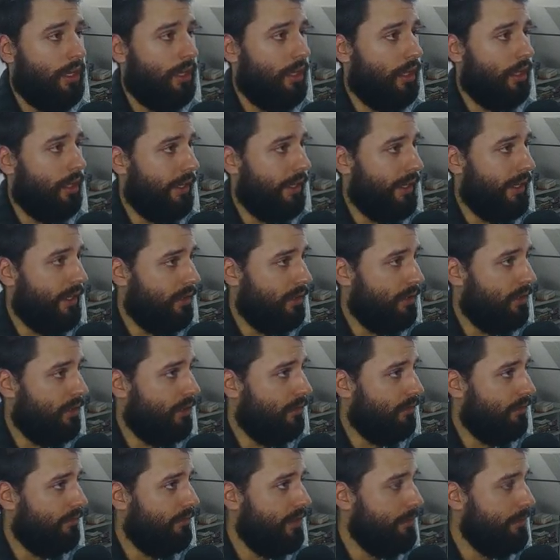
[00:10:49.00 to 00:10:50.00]
In
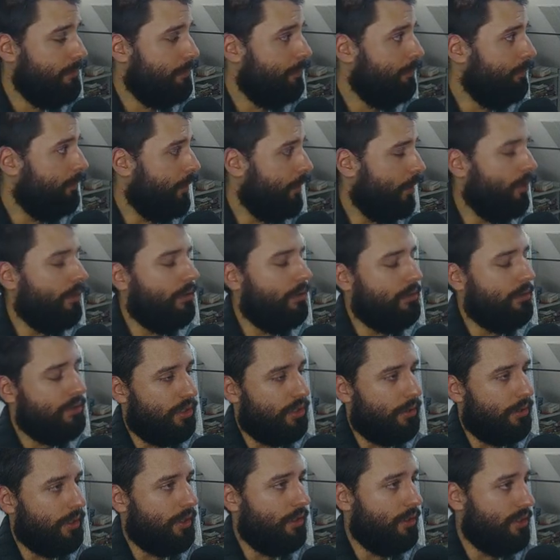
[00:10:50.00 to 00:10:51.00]
uh, Vim, uh,
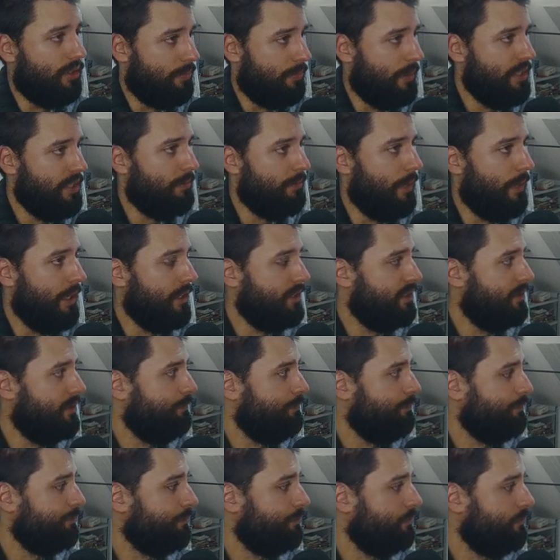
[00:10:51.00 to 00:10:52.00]
sorry, in Spacemacs,
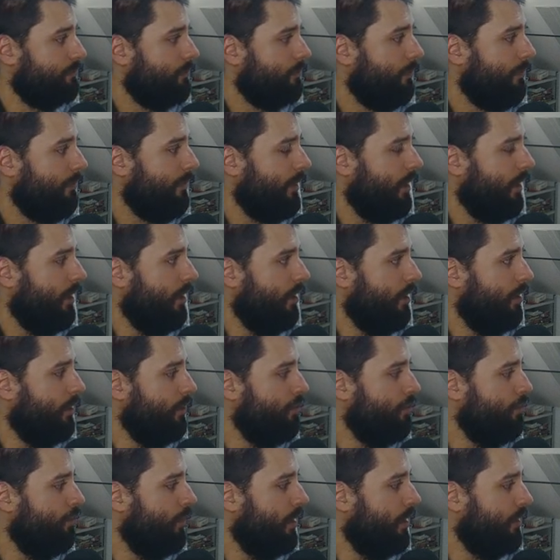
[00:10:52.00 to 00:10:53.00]
uh,
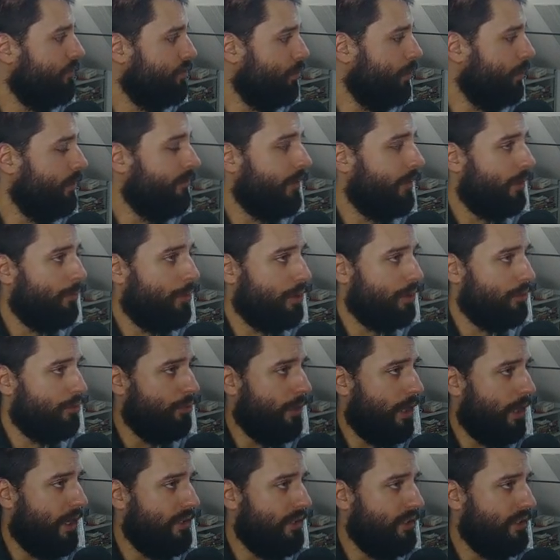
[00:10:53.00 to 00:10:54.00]
you uh, so if I want
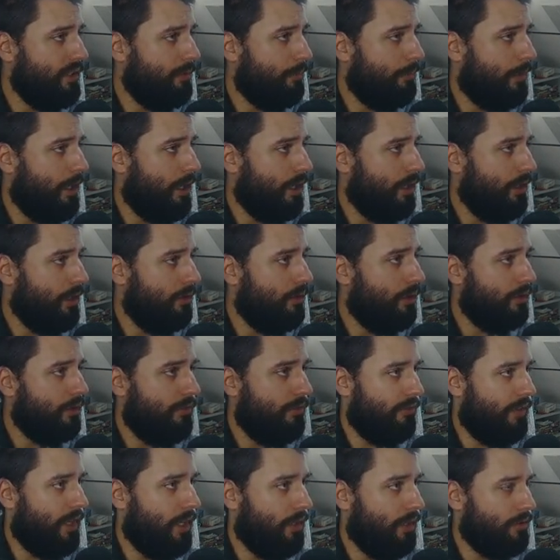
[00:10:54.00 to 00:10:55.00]
to edit my dot
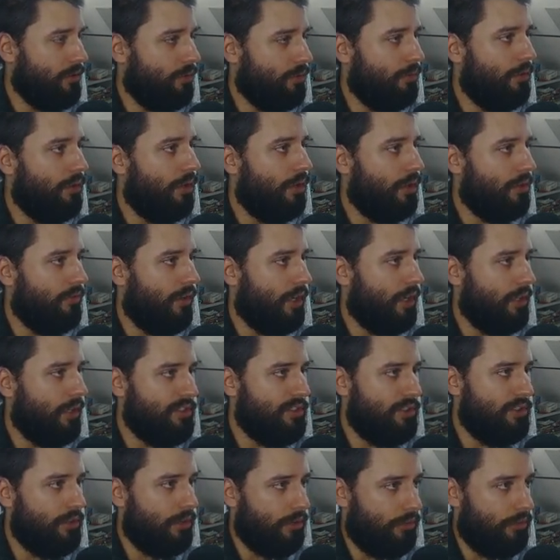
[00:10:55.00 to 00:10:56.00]
file, so the dot file is
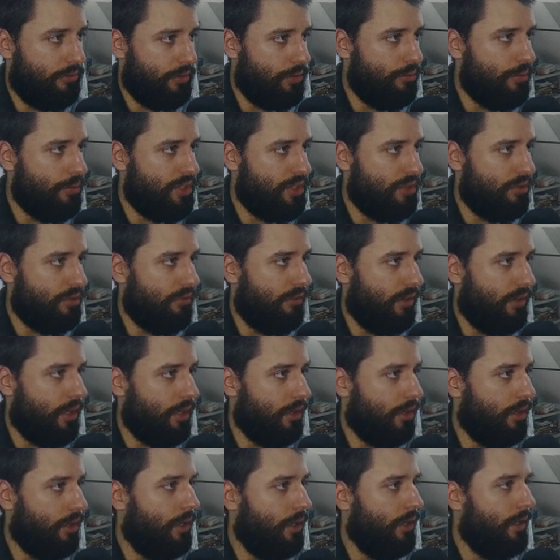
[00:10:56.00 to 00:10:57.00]
the configuration
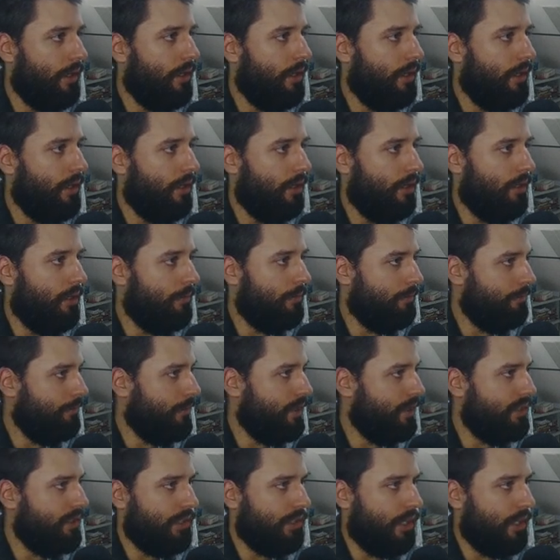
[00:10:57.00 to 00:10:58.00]
file. Um,
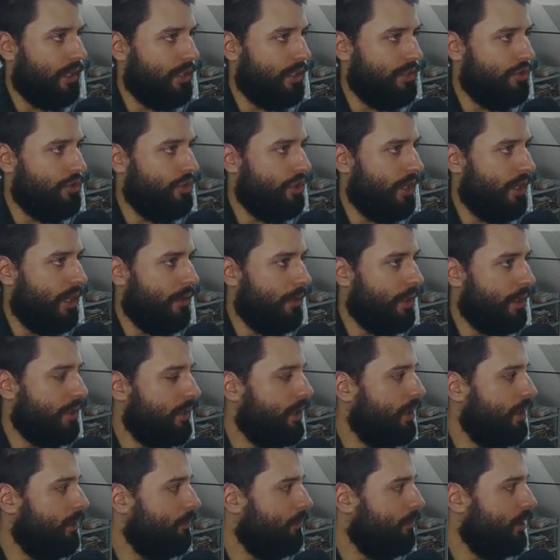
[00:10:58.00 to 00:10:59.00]
it's like a generic
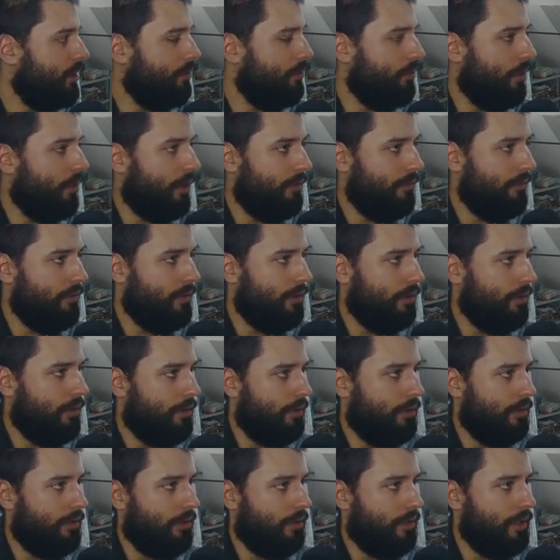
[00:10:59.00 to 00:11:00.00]
name that you have in
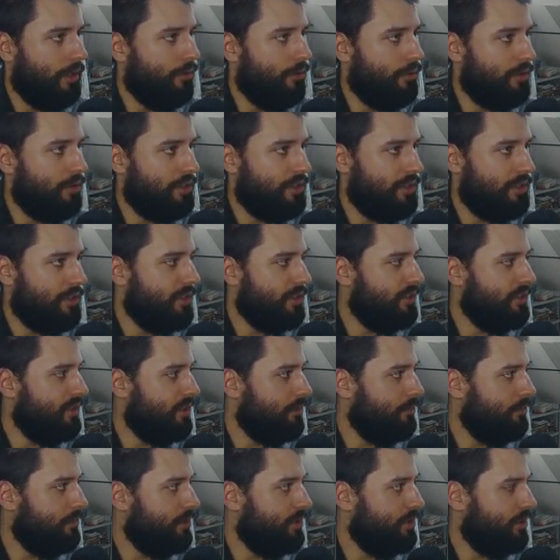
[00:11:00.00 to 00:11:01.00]
uh, Linux
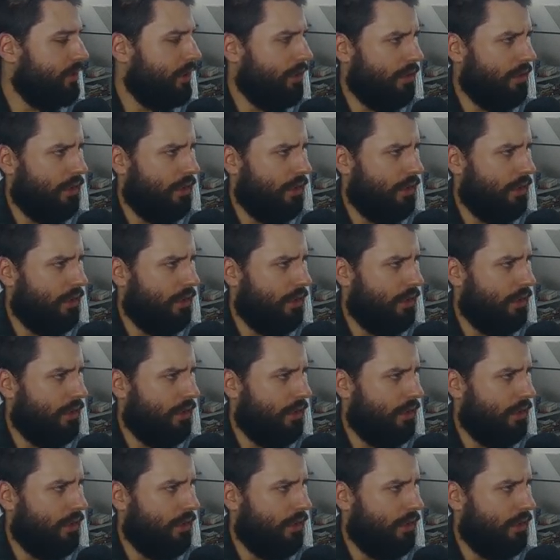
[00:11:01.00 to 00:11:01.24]
systems, and I